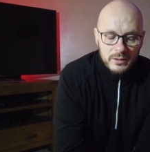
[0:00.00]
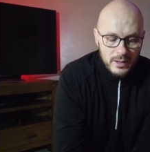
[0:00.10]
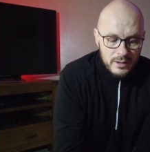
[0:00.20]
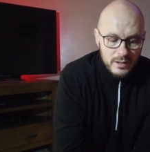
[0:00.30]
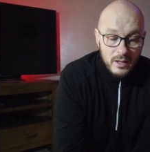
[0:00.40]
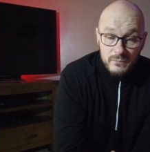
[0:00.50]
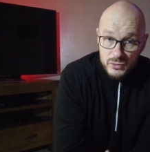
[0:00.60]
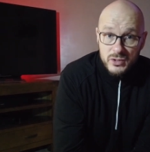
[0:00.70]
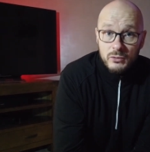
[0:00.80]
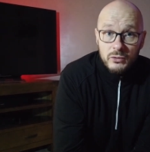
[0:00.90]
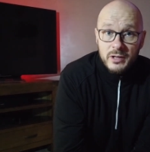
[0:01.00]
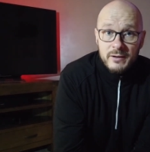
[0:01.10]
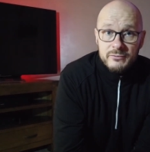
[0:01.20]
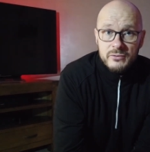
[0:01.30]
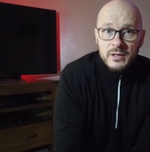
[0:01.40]
Okay, if you don't look
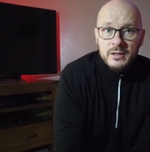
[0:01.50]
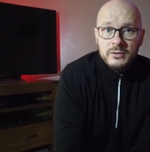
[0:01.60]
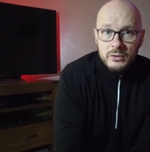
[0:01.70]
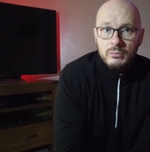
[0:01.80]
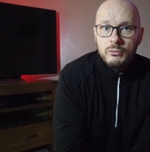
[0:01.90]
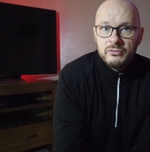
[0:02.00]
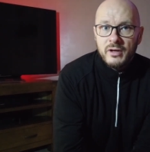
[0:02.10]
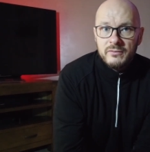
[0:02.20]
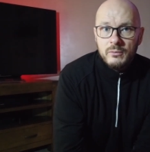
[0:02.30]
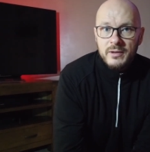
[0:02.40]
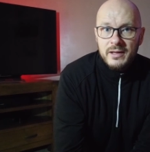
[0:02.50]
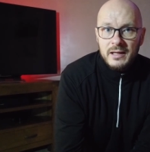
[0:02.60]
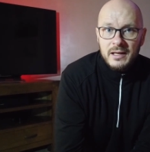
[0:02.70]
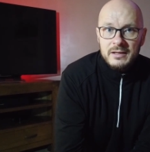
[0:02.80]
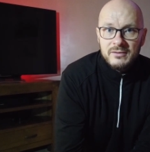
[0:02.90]
after it, you will suffer with
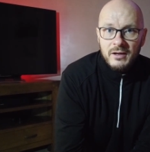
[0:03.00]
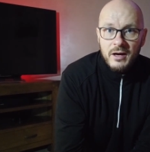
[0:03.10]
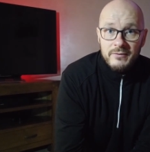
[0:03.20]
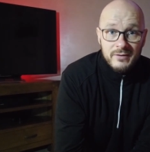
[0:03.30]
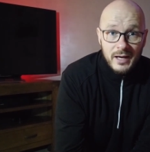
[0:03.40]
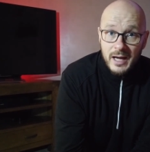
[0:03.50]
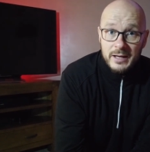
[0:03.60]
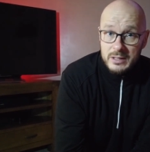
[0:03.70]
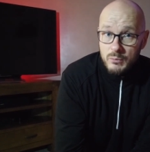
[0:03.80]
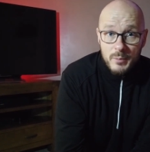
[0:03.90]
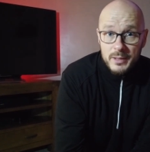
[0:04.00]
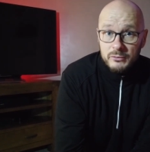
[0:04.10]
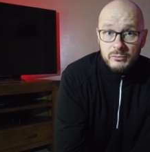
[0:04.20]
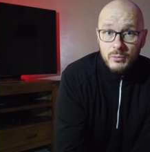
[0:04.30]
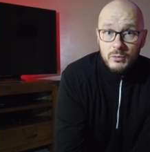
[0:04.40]
it in later life, and you won't be
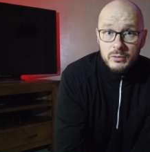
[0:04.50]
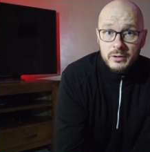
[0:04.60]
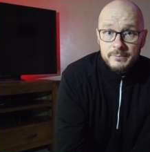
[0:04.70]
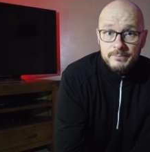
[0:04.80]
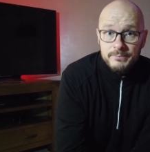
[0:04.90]
able to walk.